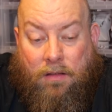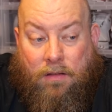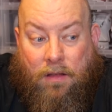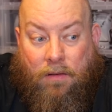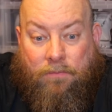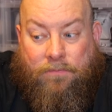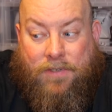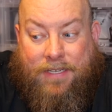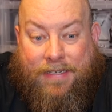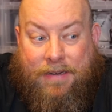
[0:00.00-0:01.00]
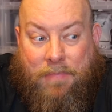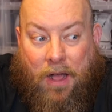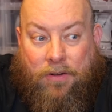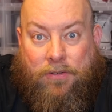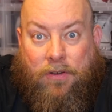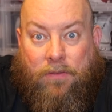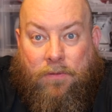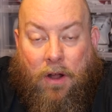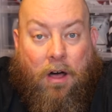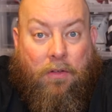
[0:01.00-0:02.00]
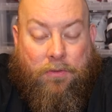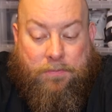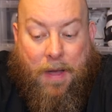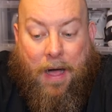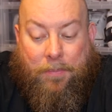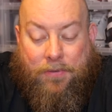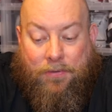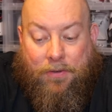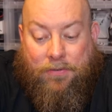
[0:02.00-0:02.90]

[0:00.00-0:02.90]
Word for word: of sixty bucks for all those pops.